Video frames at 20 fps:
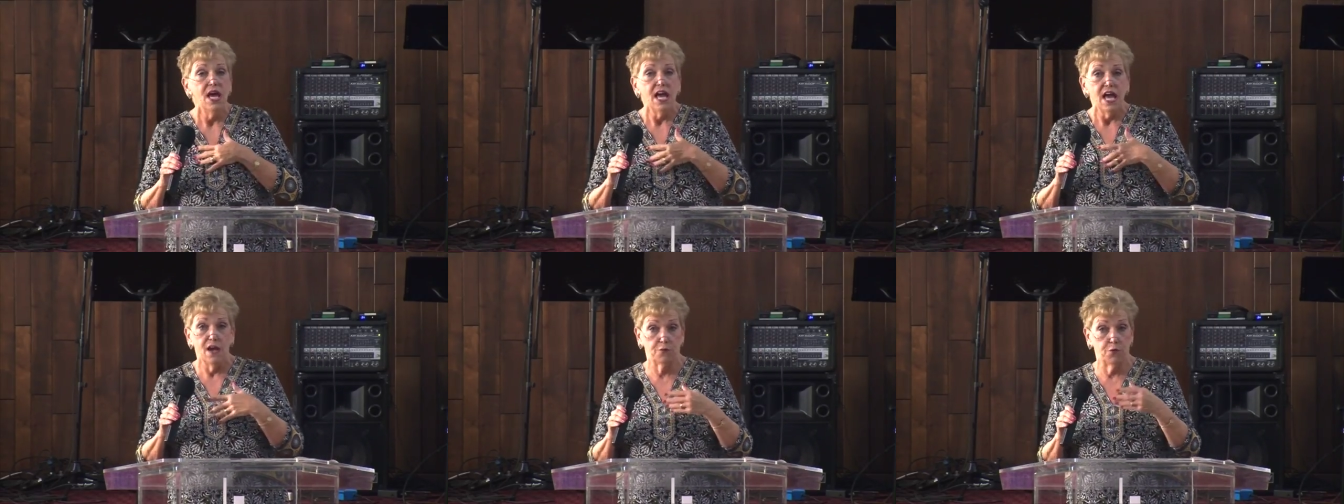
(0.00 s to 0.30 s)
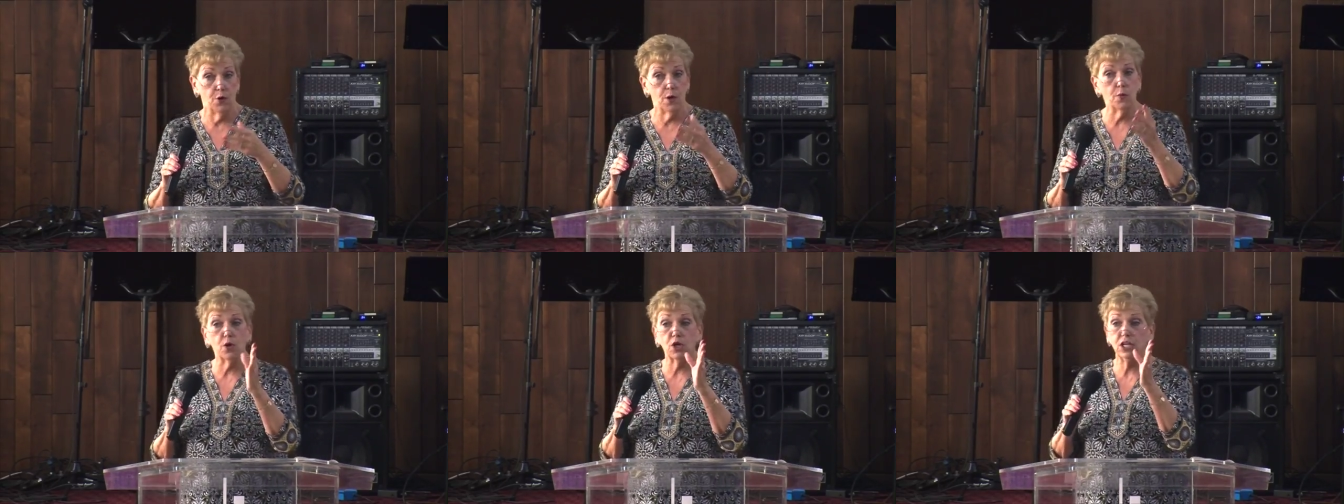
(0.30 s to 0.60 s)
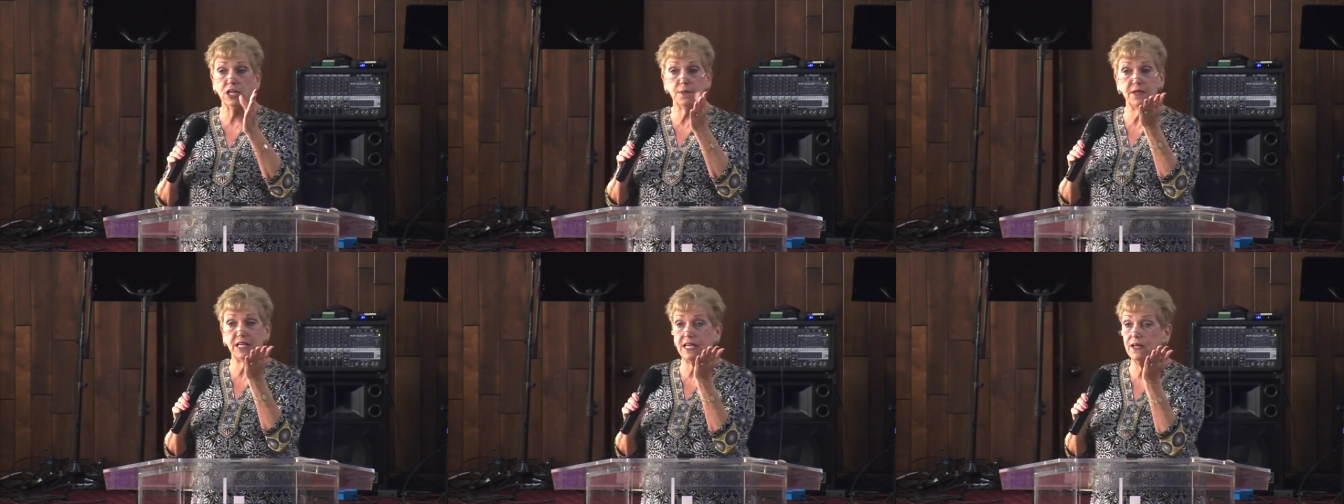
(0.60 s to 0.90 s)
if we were
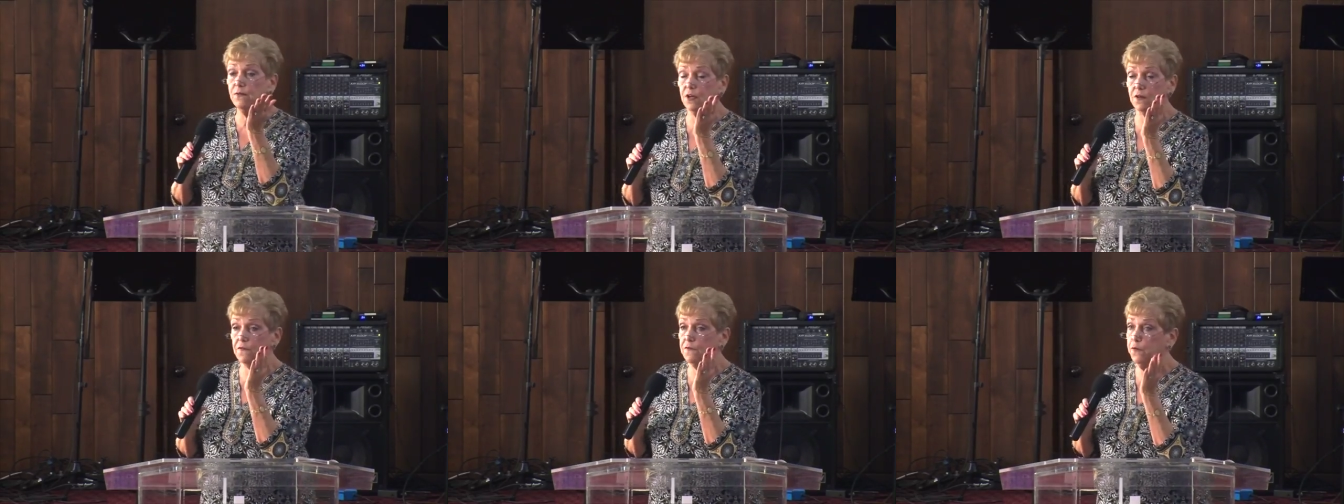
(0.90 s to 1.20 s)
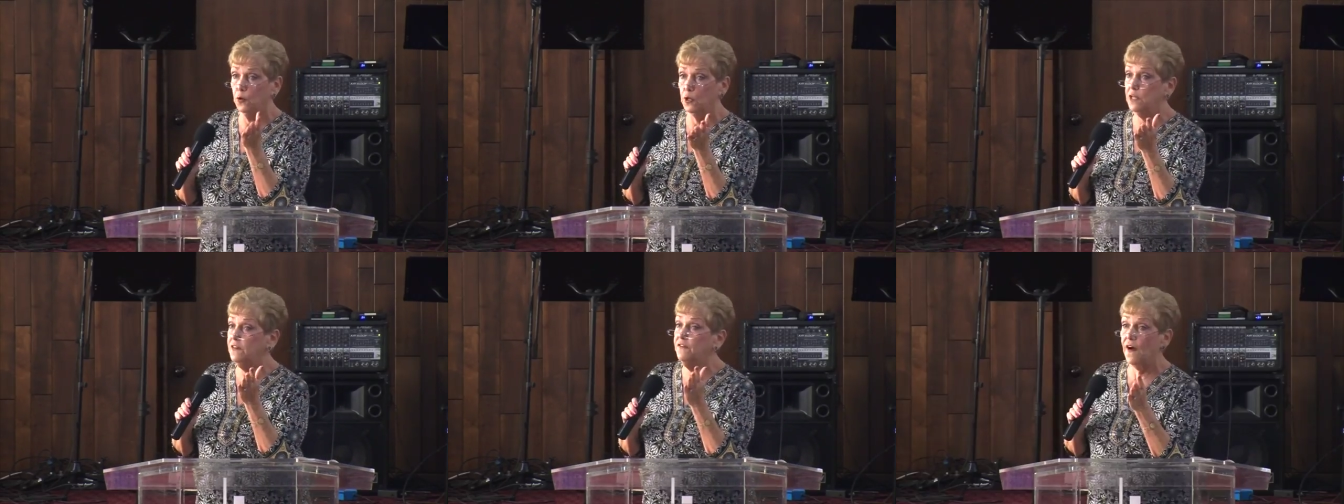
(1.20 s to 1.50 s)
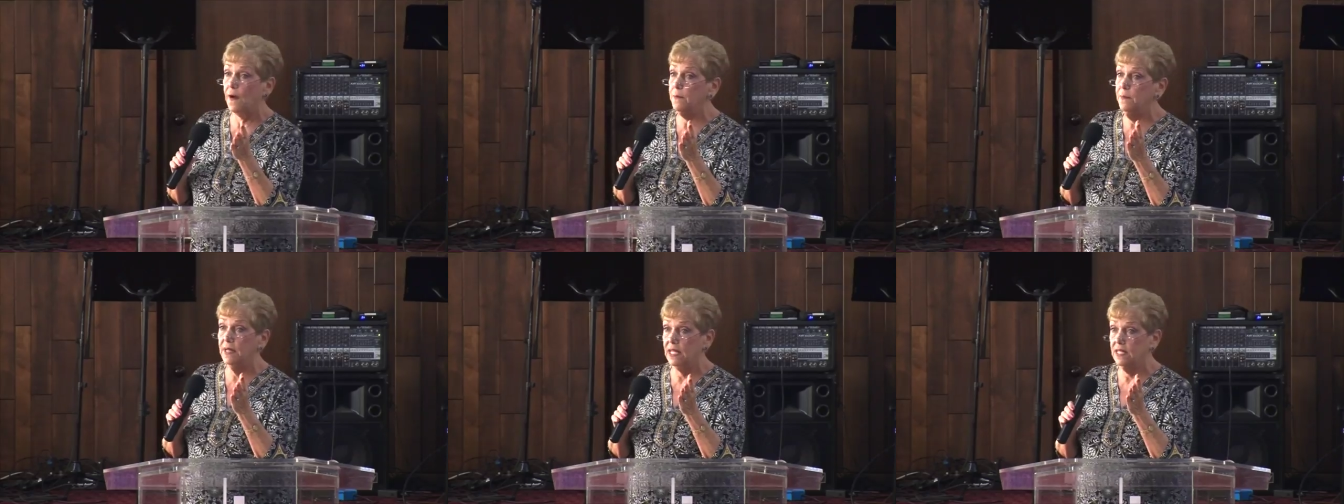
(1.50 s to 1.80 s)
going to be given a
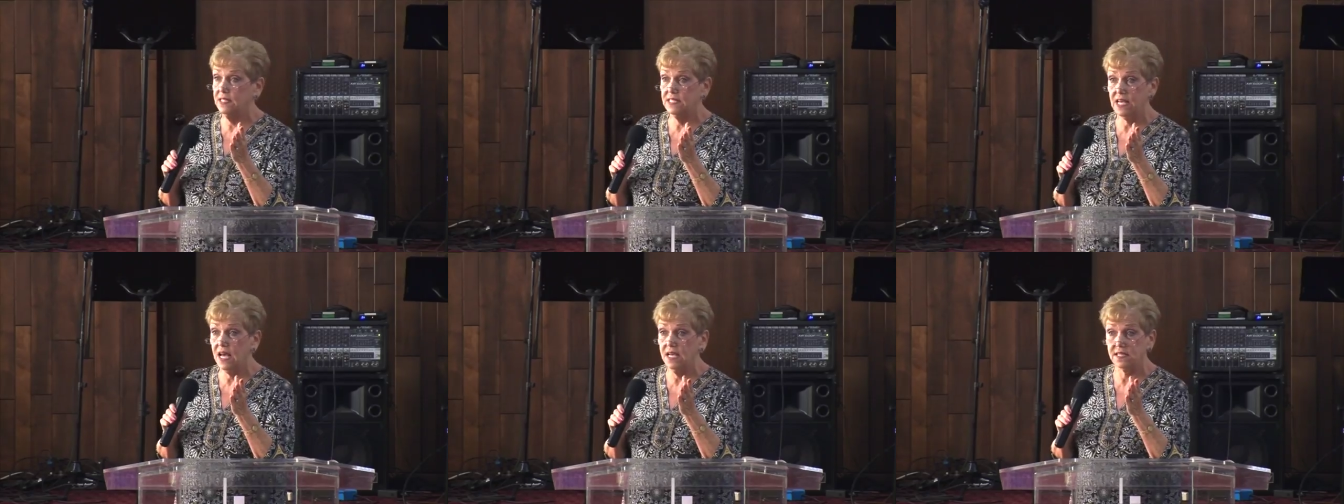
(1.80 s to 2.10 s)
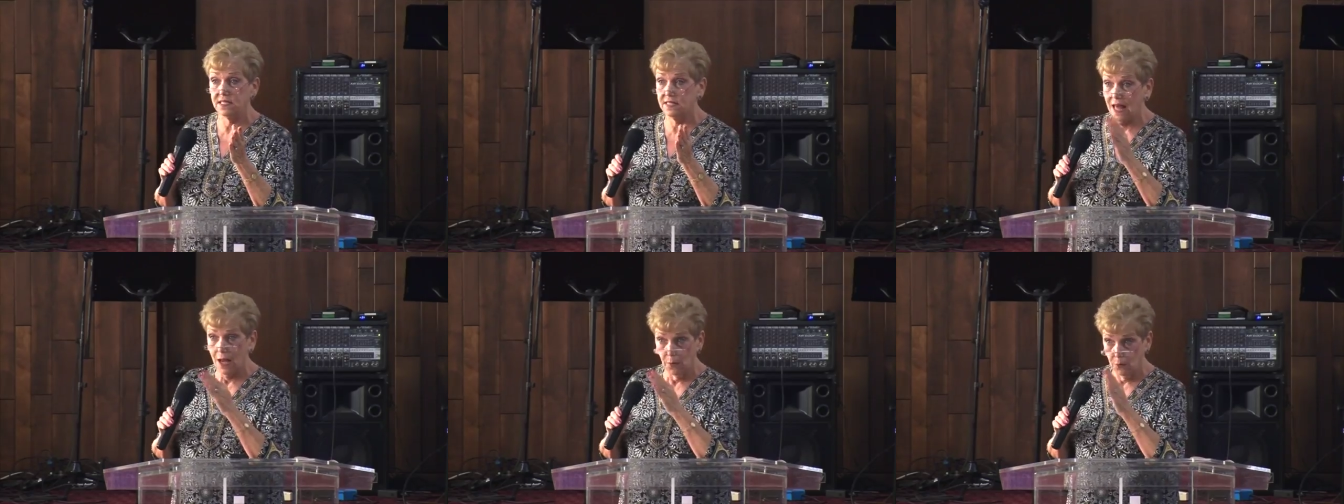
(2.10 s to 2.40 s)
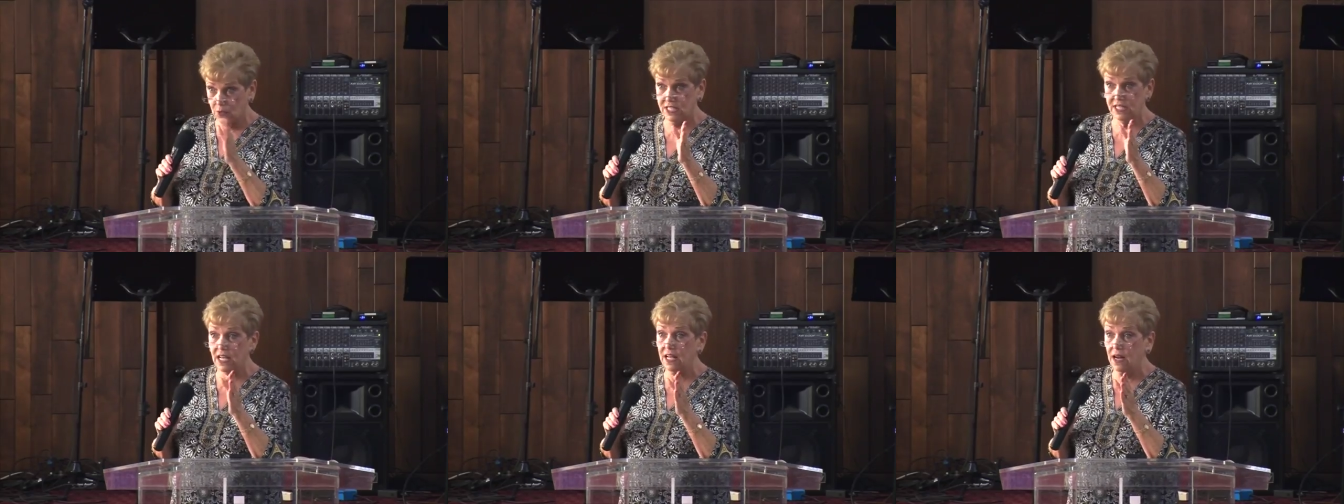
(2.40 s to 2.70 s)
45 minute test, that
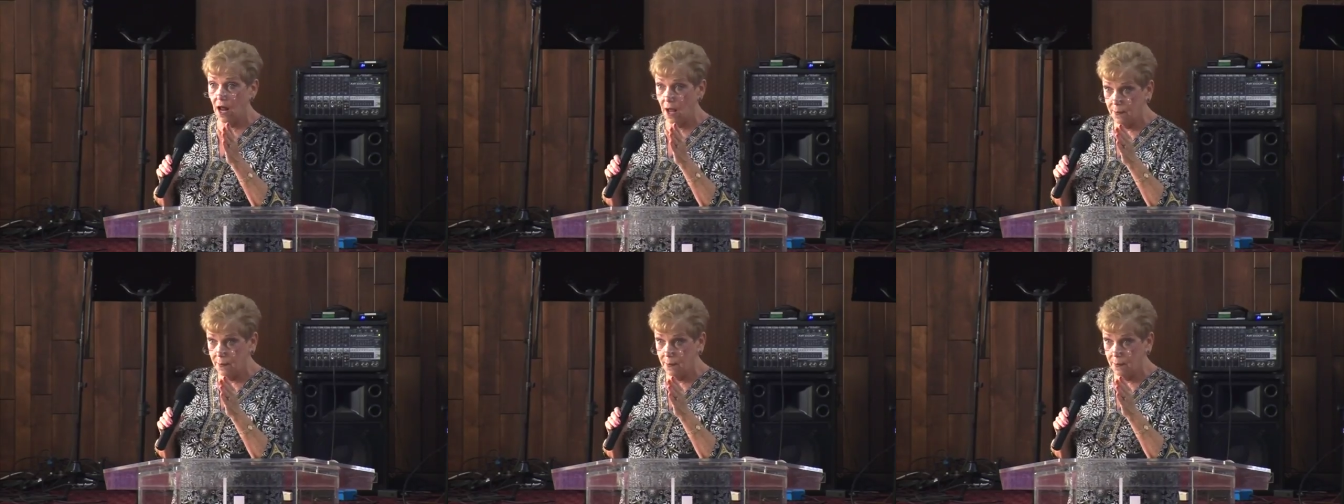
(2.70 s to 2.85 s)
was it.